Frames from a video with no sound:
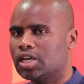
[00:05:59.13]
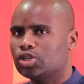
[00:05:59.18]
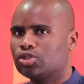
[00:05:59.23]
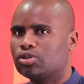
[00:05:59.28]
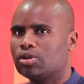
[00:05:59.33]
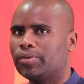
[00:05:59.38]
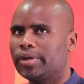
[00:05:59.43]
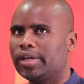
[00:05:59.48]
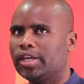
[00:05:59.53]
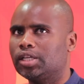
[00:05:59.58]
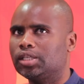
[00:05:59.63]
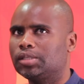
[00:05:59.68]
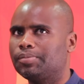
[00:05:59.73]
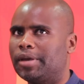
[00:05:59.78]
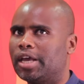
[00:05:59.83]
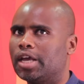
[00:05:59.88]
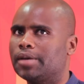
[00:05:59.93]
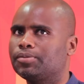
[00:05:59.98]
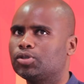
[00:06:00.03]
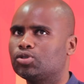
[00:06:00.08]
So we need
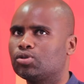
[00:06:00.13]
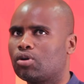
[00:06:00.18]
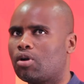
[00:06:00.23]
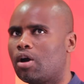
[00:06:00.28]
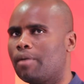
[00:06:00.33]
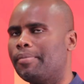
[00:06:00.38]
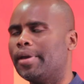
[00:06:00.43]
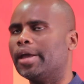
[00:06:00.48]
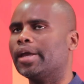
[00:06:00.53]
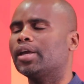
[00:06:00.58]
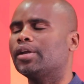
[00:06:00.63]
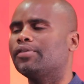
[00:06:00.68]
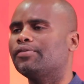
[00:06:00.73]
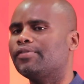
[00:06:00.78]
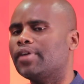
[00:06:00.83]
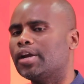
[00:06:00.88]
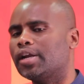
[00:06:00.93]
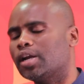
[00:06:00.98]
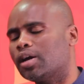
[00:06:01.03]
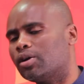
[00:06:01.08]
perhaps to go back
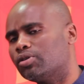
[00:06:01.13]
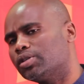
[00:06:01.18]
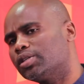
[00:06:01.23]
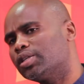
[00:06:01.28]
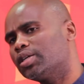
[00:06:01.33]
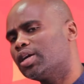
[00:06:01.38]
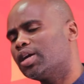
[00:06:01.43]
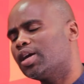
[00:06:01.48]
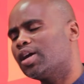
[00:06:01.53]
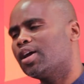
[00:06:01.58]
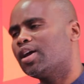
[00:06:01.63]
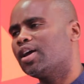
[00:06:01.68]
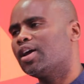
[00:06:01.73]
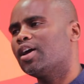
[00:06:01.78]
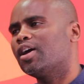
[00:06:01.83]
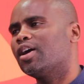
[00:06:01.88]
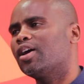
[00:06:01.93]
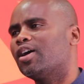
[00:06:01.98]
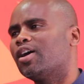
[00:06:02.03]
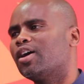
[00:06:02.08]
and find out,
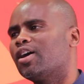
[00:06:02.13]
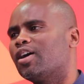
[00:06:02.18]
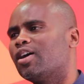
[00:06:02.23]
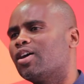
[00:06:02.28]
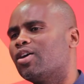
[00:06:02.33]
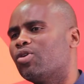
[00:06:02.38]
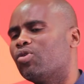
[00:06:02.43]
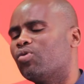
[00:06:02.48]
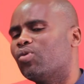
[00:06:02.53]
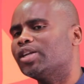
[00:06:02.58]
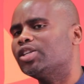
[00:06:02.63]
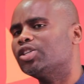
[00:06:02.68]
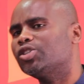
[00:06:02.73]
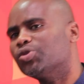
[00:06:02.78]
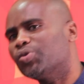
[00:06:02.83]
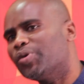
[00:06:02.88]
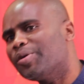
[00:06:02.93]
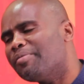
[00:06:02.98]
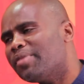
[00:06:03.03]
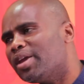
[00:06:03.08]

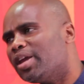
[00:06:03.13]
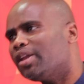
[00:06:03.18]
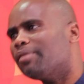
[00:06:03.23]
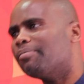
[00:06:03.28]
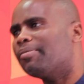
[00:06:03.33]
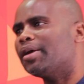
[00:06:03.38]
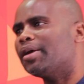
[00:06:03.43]
what do we mean